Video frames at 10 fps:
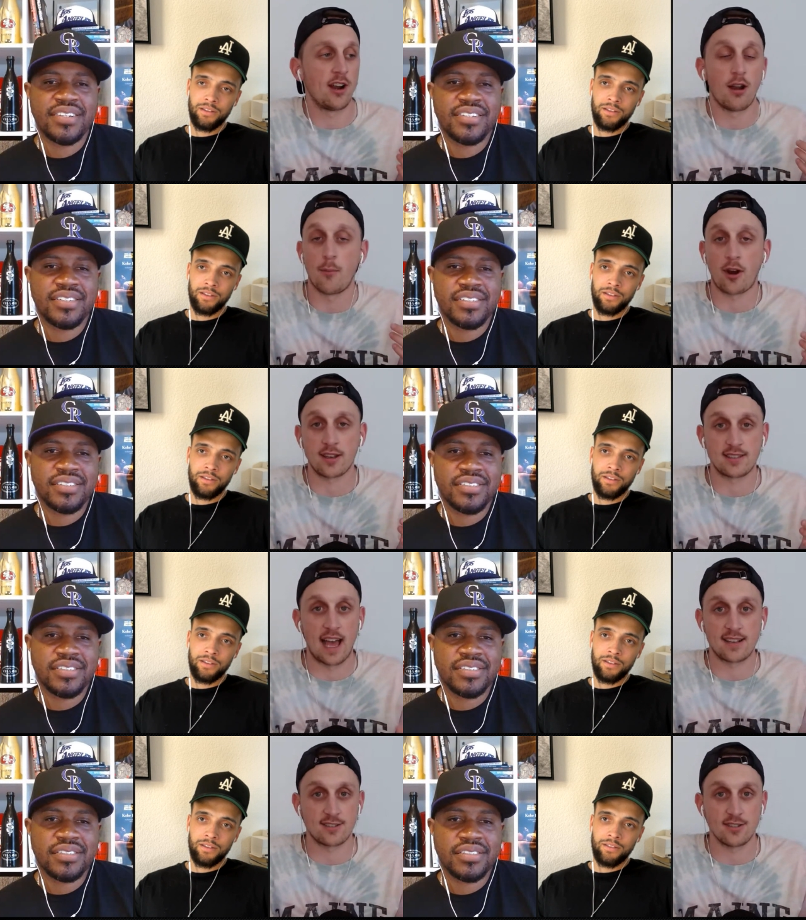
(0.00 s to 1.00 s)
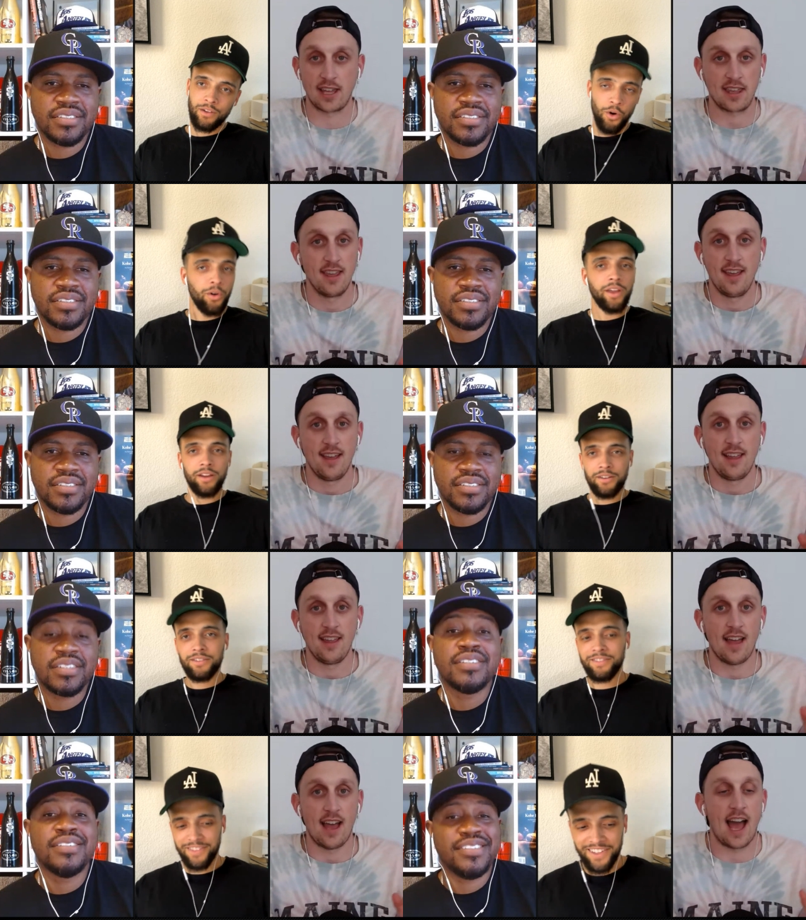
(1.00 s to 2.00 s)
Speaker 1: on Marcus Sasser. Like, oh yeah.
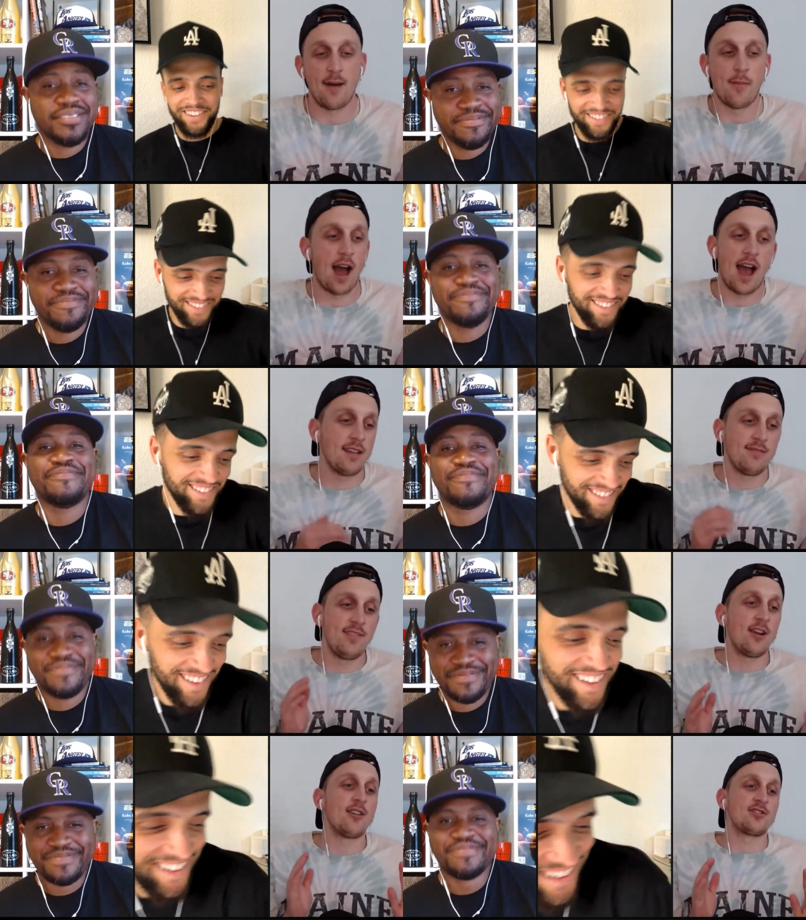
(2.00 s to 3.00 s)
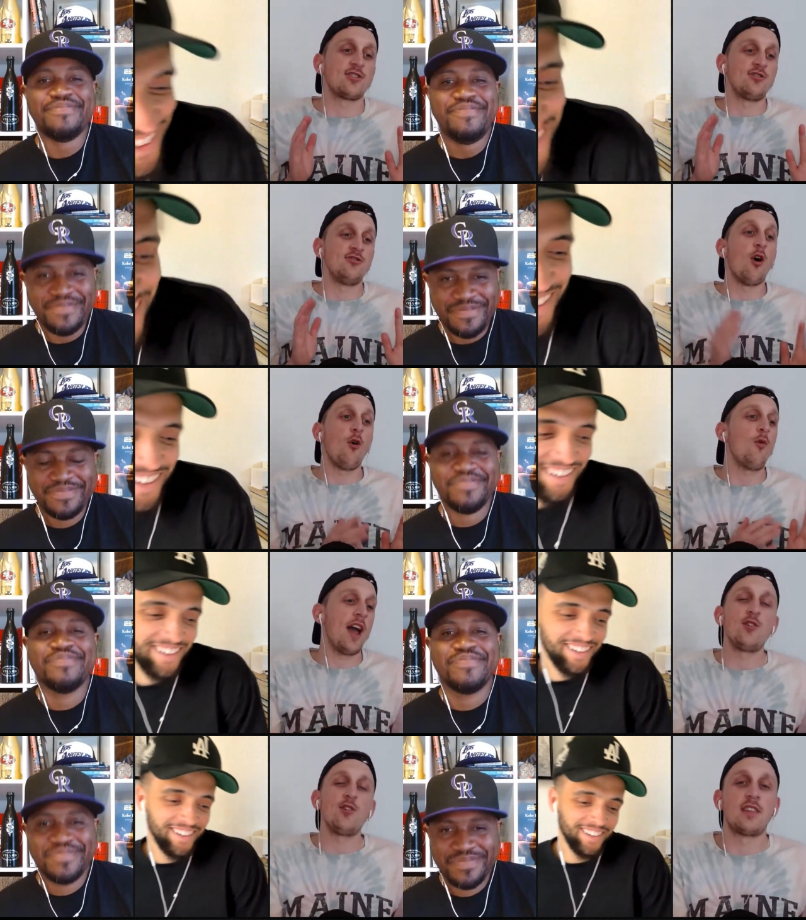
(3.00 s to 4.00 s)
I, I there is just no way
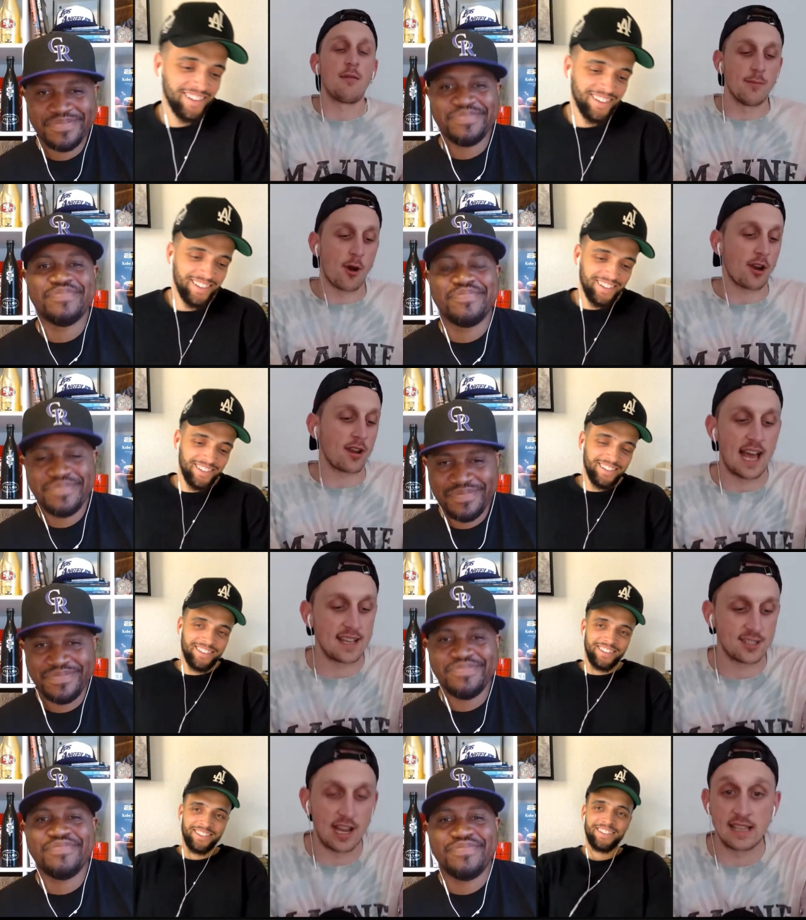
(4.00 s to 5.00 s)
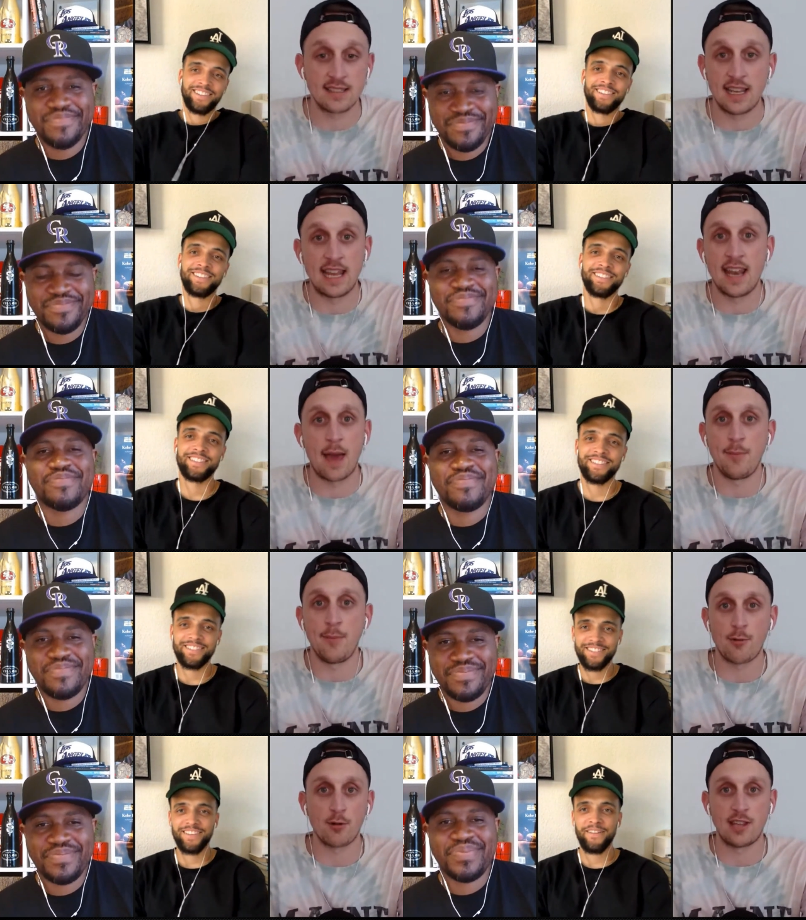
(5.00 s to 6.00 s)
you can tell me that Marcus Sasser isn't in an
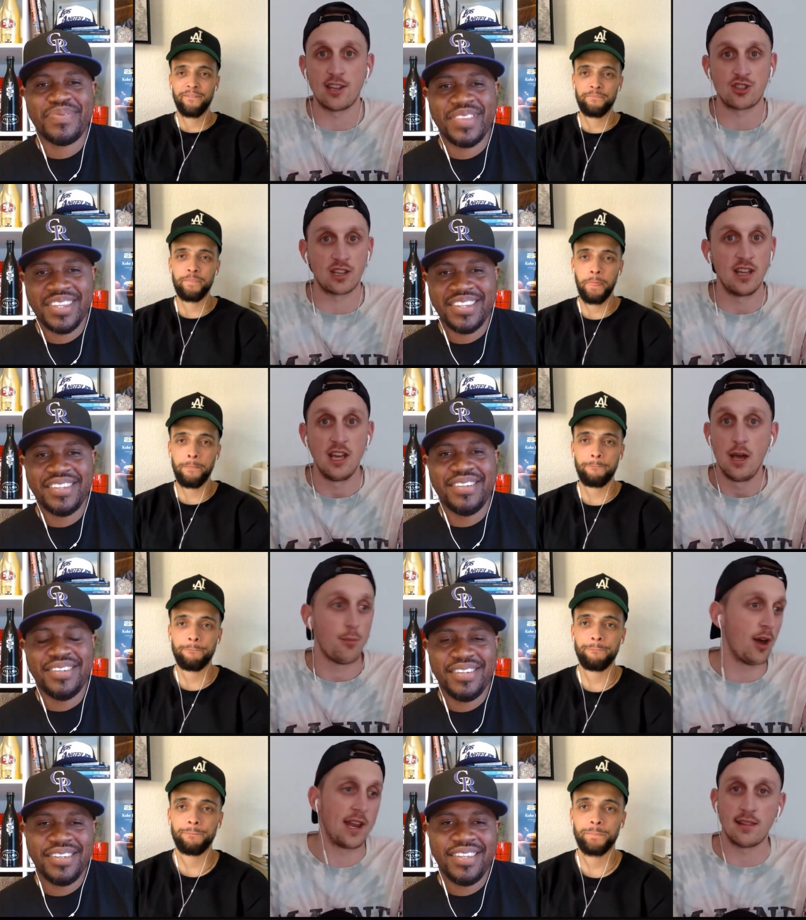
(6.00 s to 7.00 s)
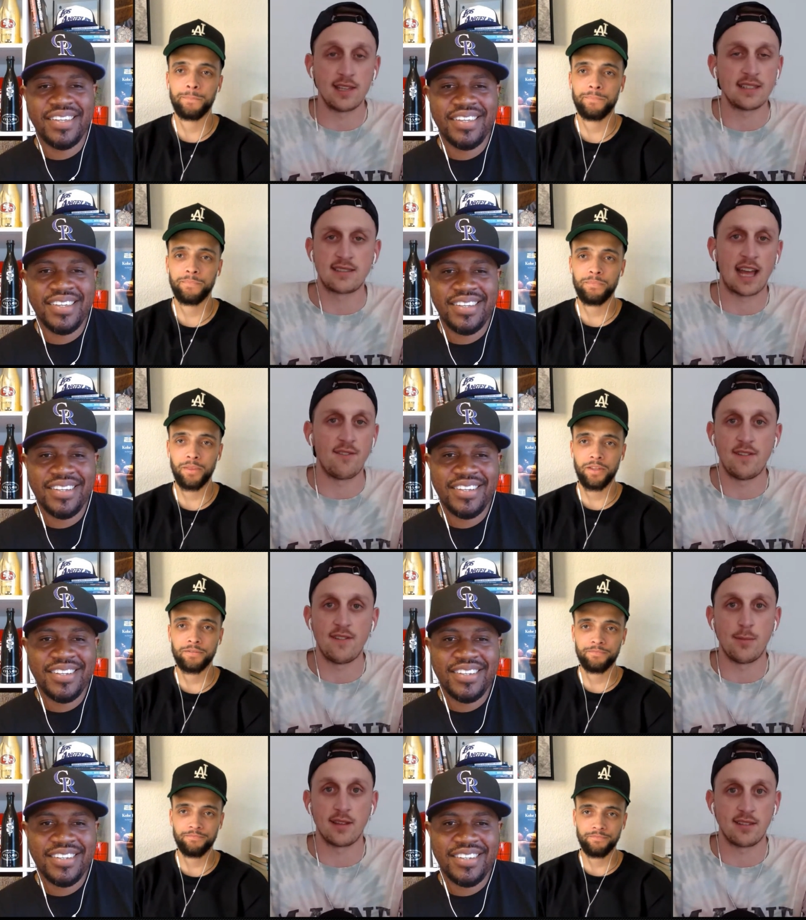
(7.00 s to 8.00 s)
NBA rotation, playing at least 10,
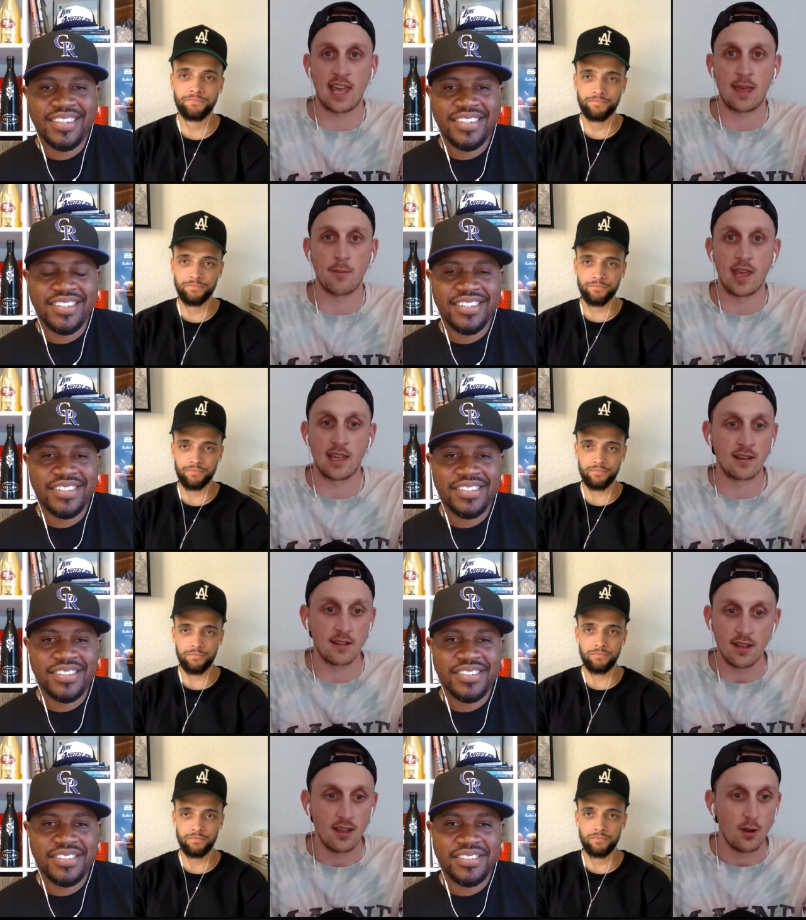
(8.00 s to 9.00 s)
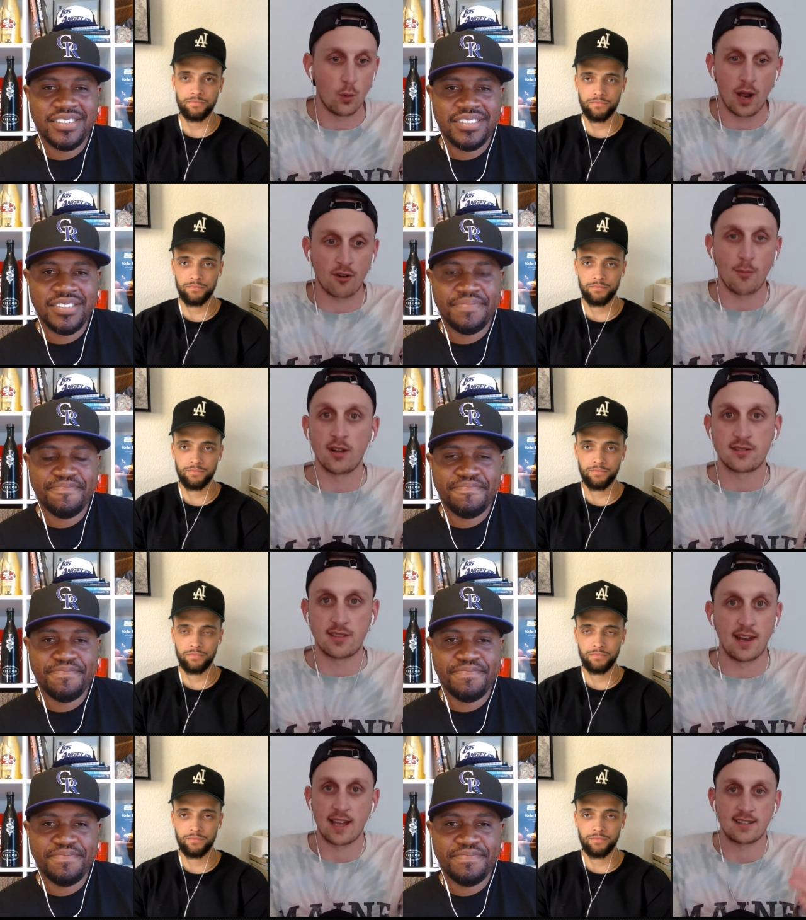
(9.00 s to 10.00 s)
15 minutes a game in whatever months
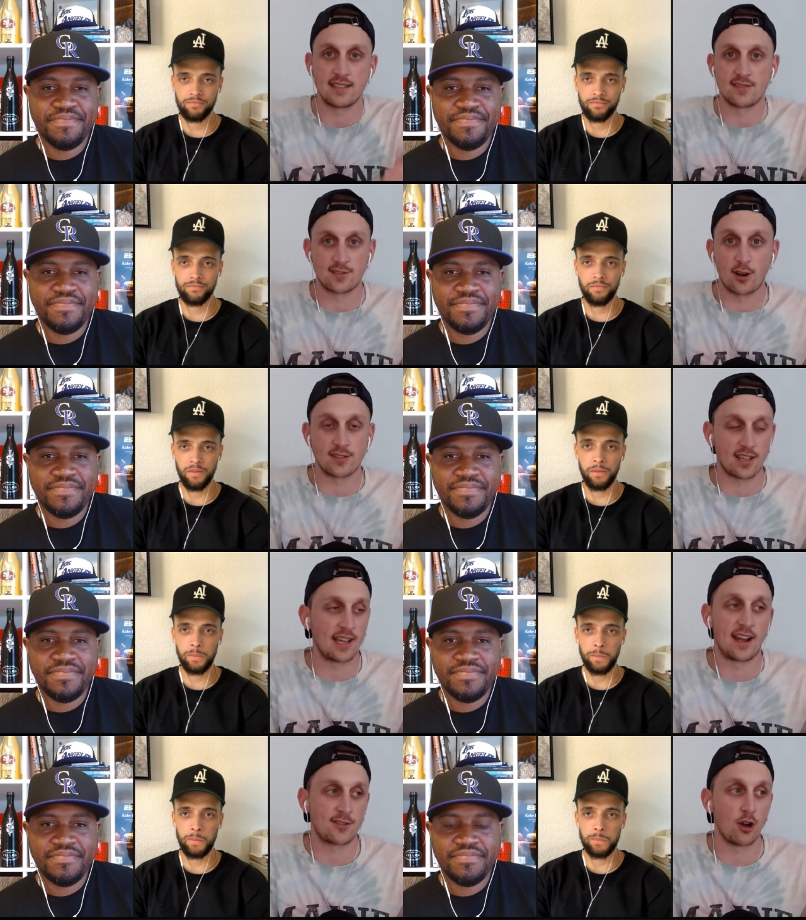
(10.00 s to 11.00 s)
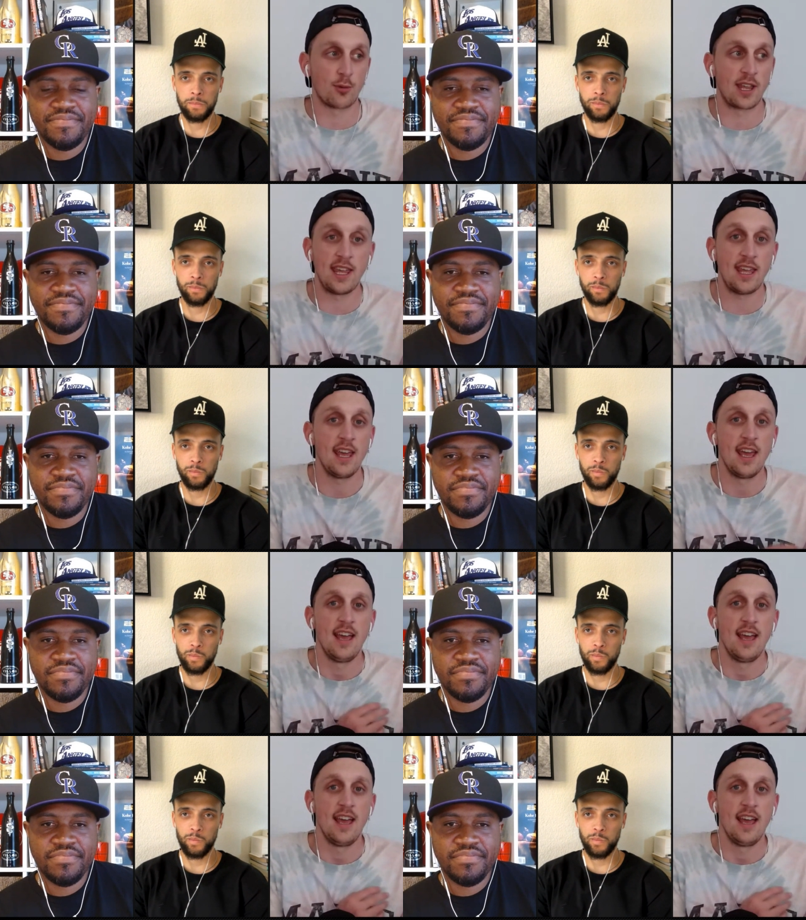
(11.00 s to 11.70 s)
the next season starts, like in October. He